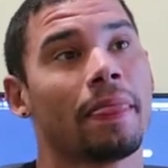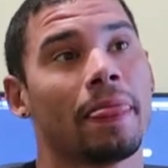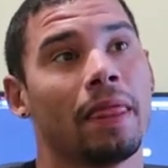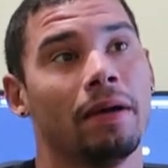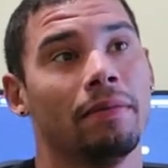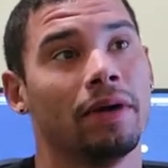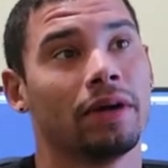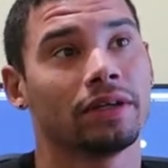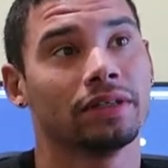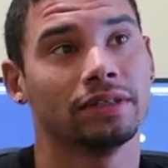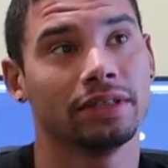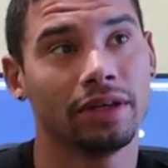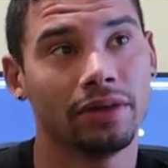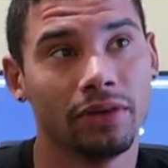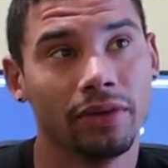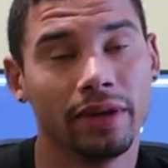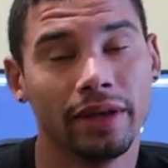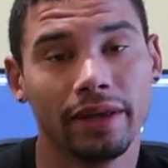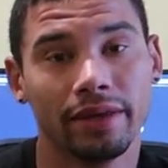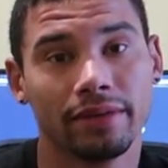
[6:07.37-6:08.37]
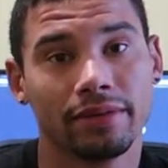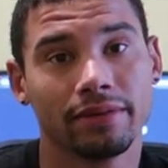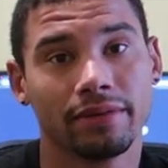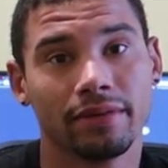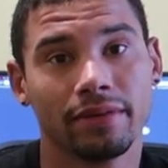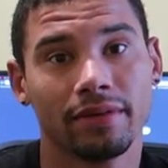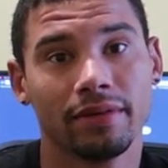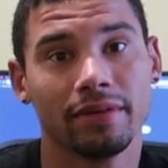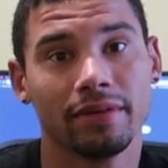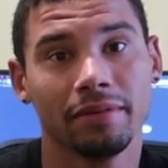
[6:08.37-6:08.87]
I'm not going to say who it is.
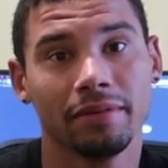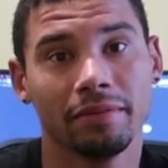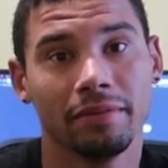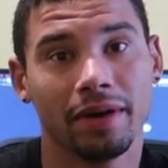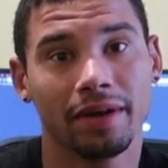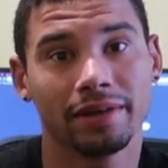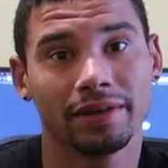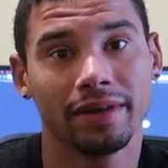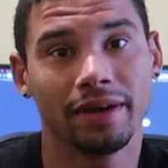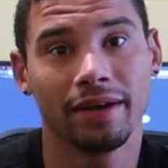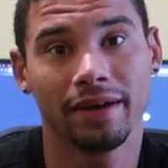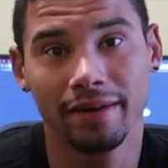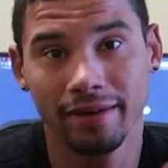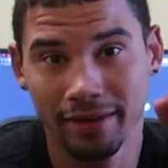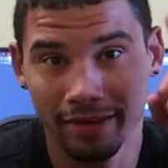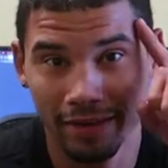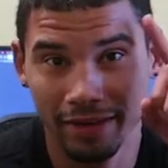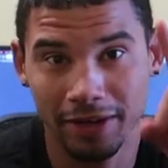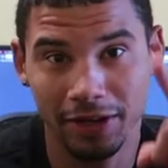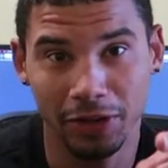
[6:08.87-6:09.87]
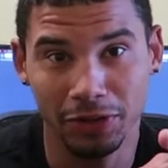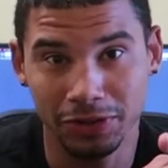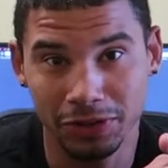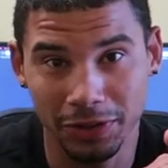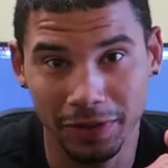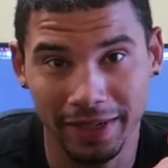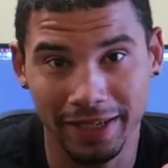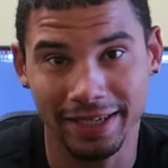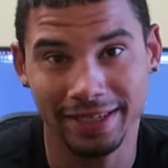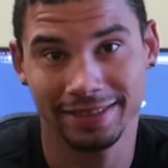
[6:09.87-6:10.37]
But he knows
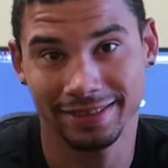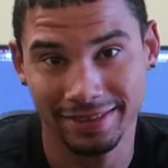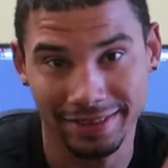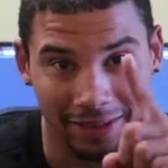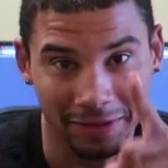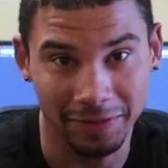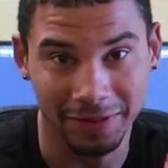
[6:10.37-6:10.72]
who he is.